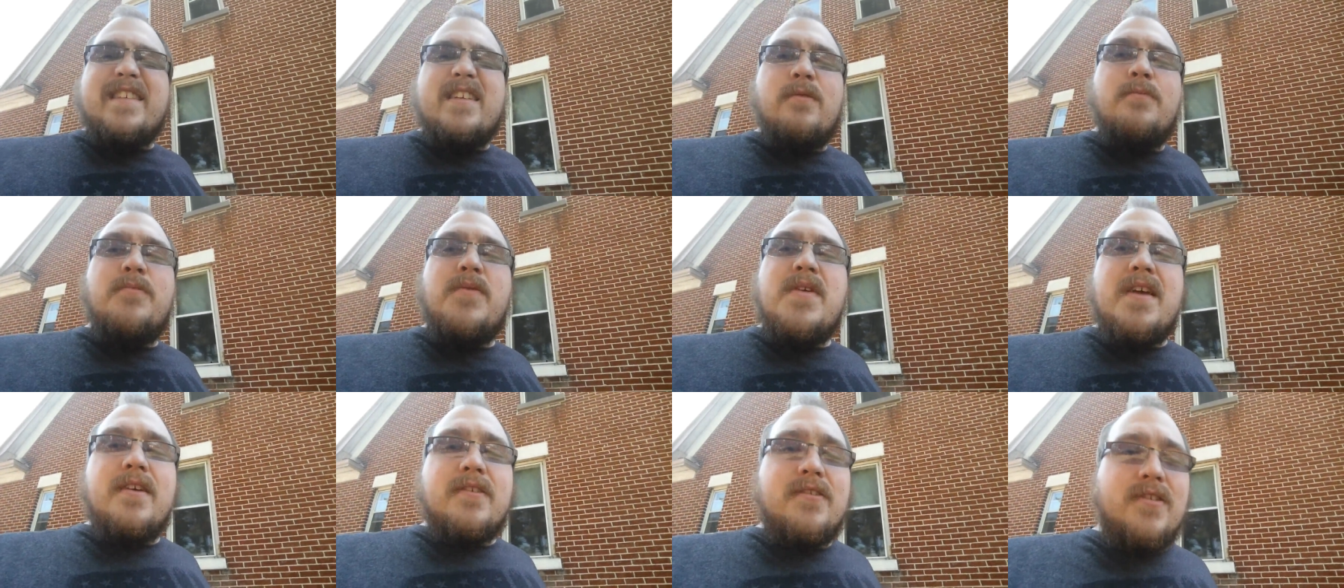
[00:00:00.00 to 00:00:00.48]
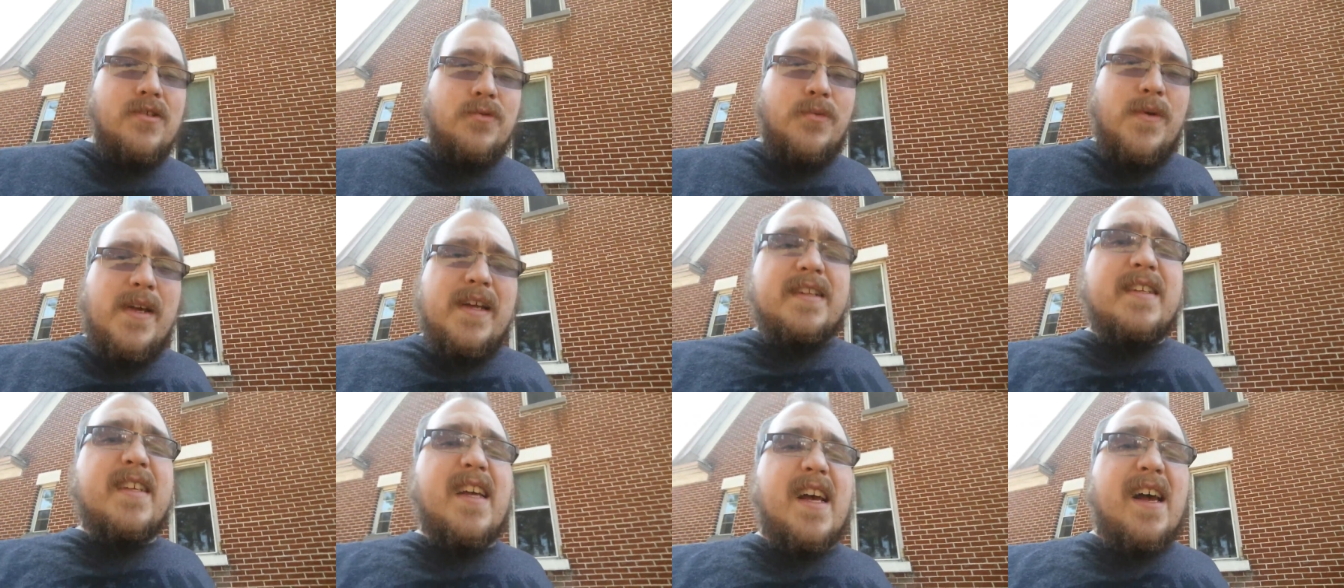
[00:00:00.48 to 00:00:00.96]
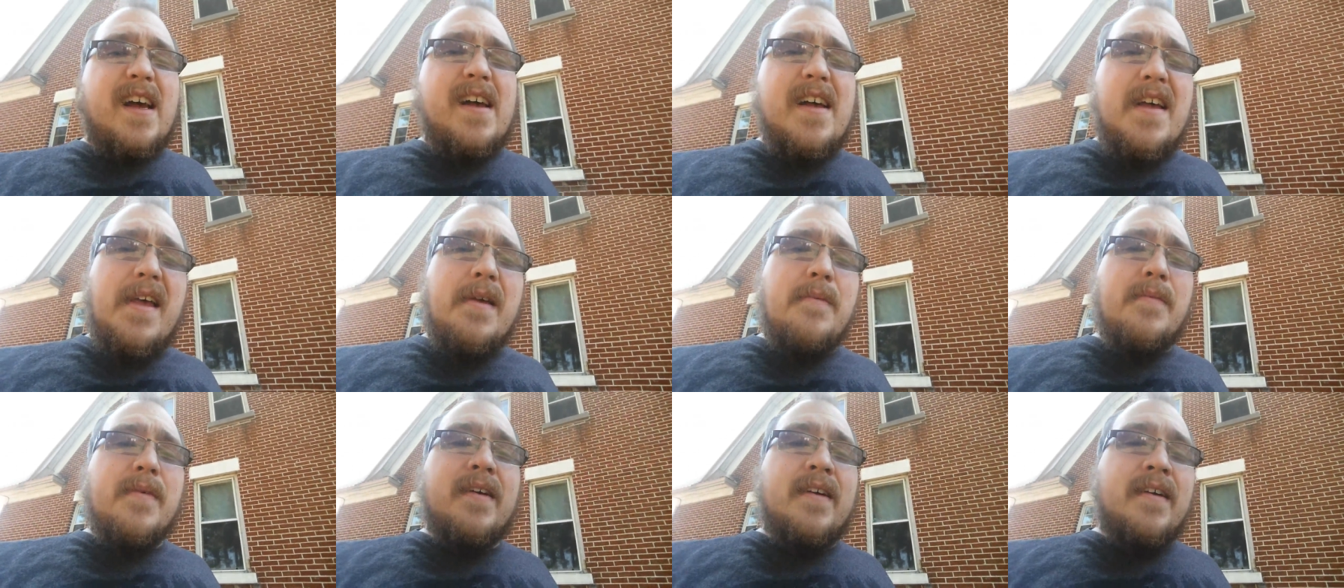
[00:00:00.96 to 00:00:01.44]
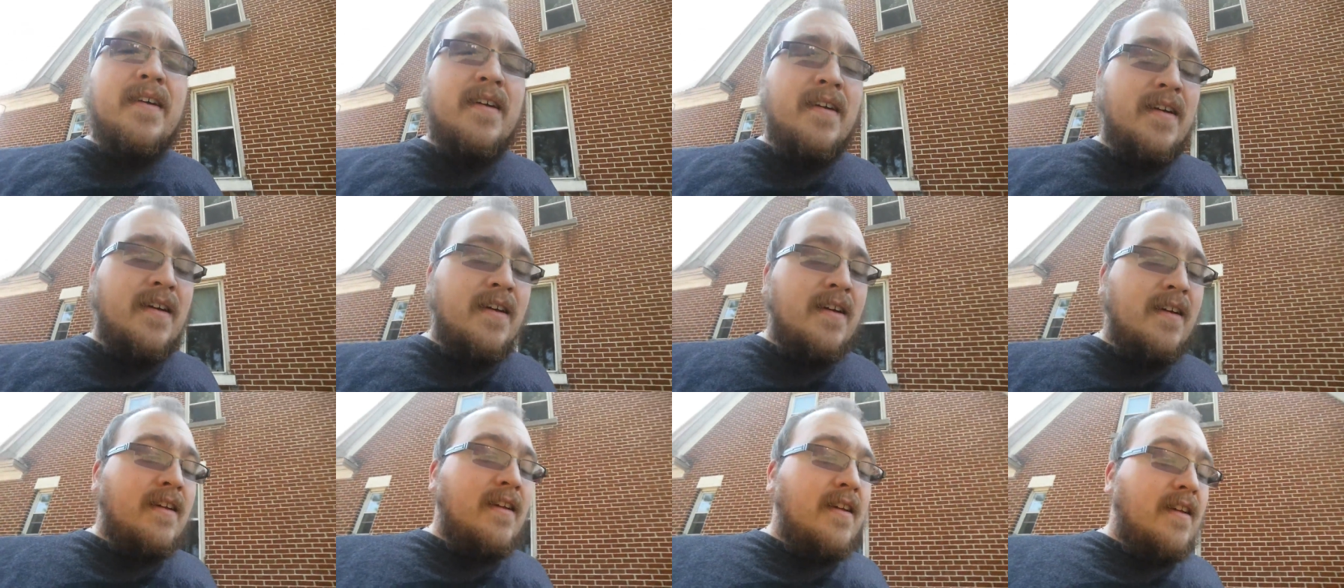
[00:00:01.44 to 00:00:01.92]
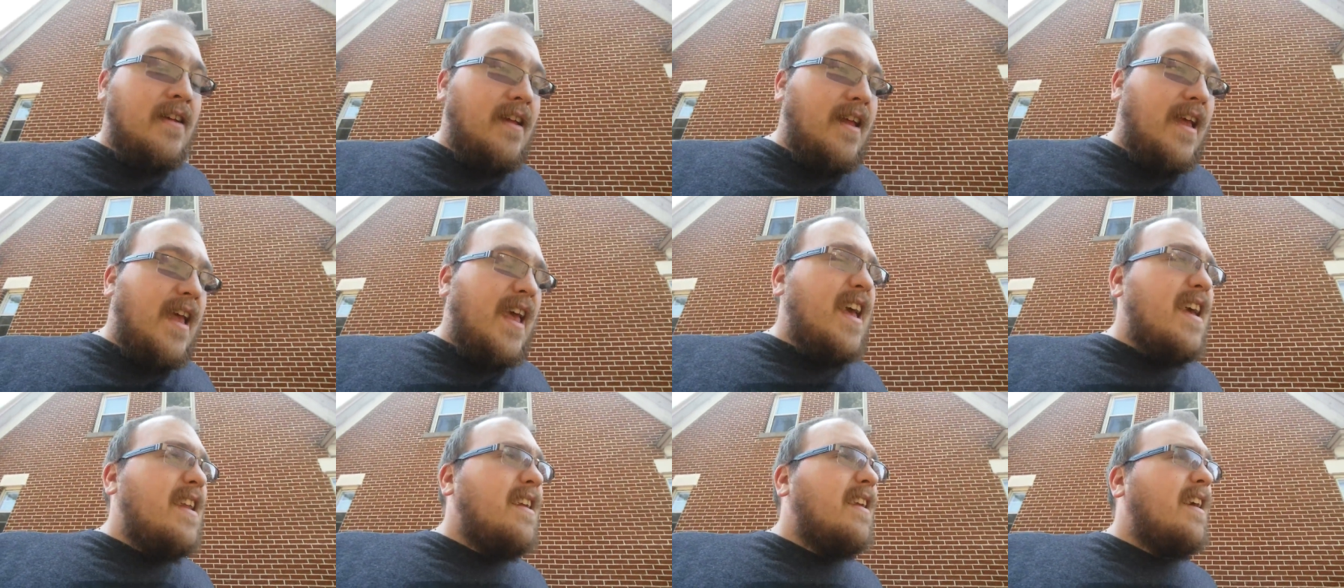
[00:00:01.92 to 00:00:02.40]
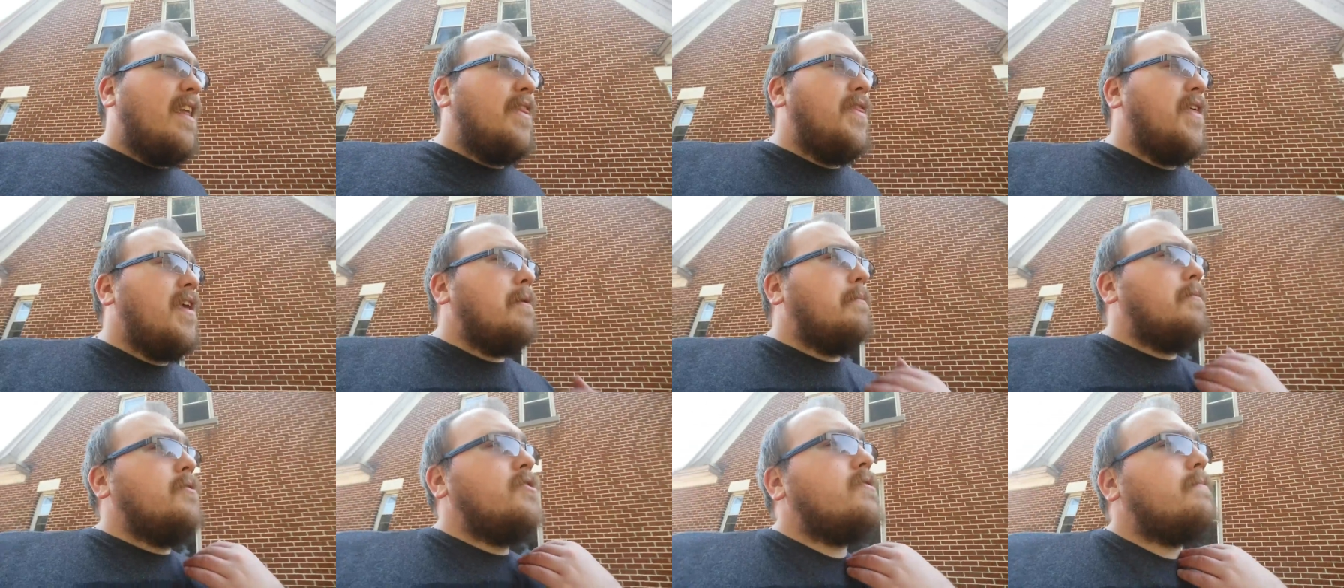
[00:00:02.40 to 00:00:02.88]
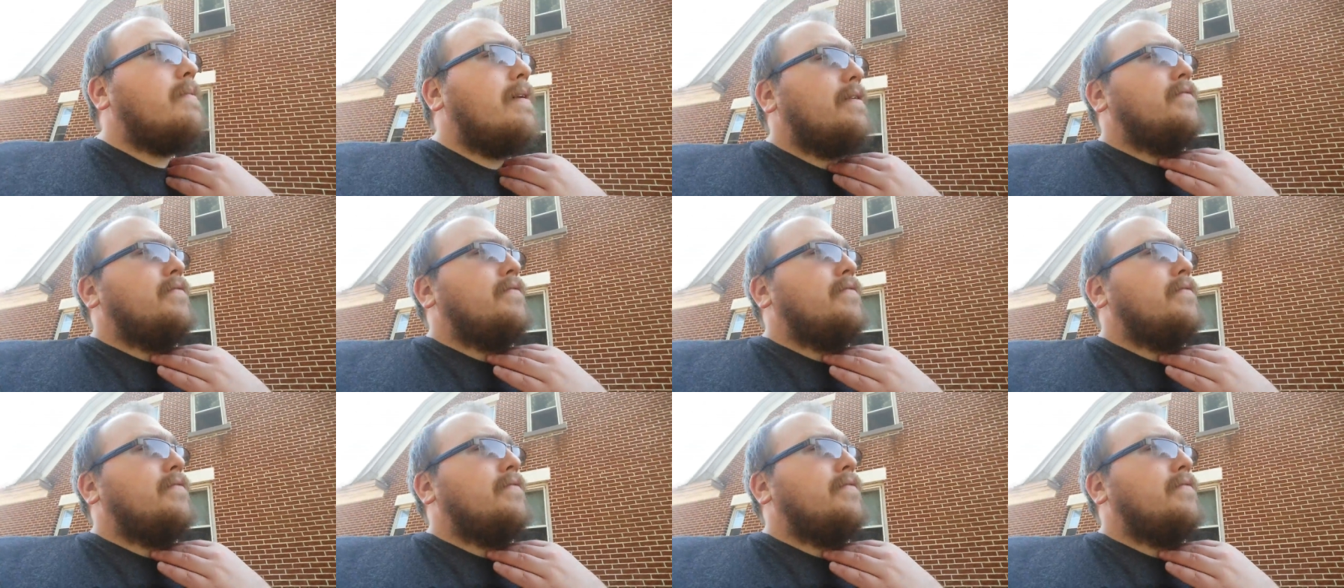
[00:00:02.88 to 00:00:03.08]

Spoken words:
It'll be a sweet time. And I think I'm losing